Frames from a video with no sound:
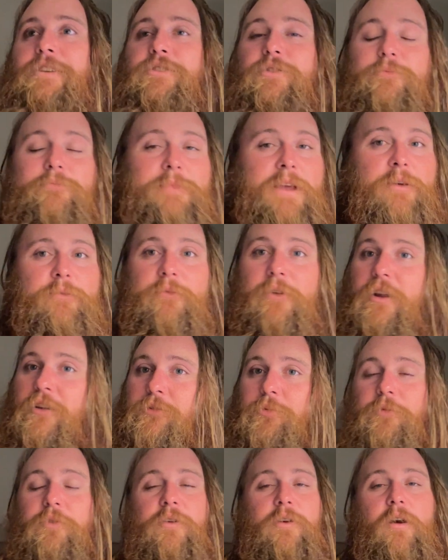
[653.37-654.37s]
Mount
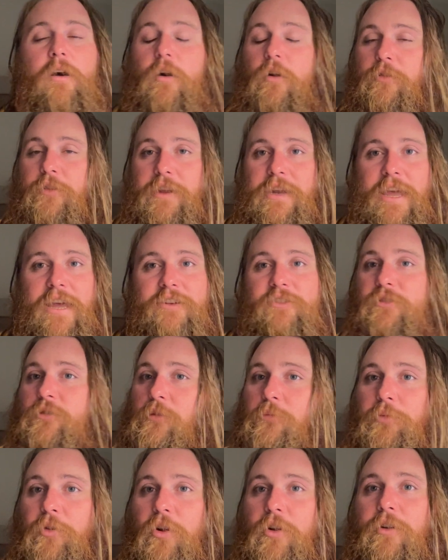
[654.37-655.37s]
Rushmore, all the national
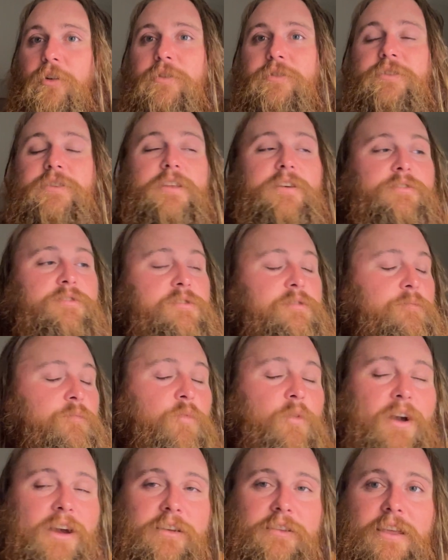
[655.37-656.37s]
parks. There's
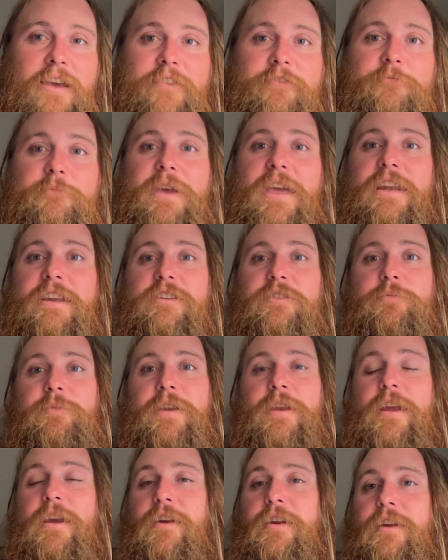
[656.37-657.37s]
wildlife
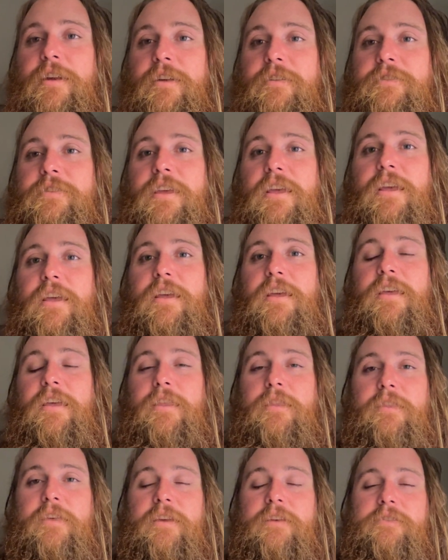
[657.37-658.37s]
management areas
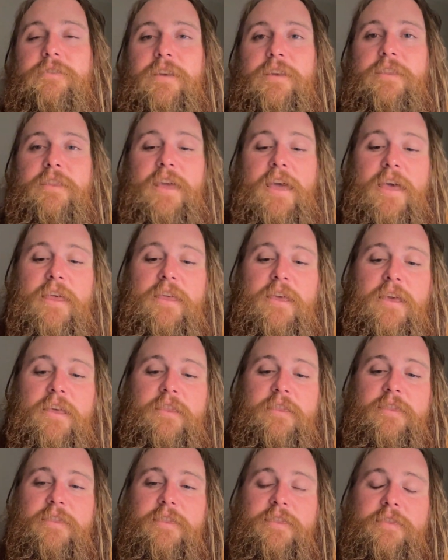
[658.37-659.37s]
and things like that.
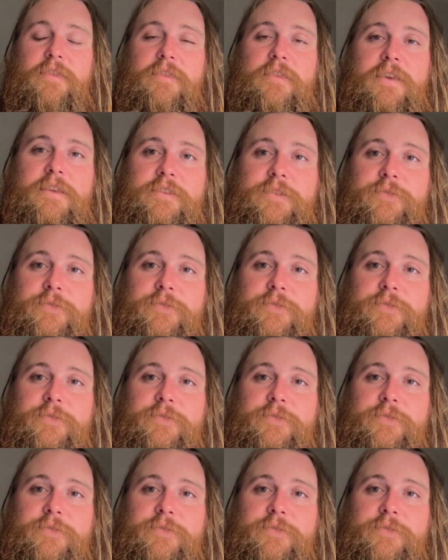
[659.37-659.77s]
It's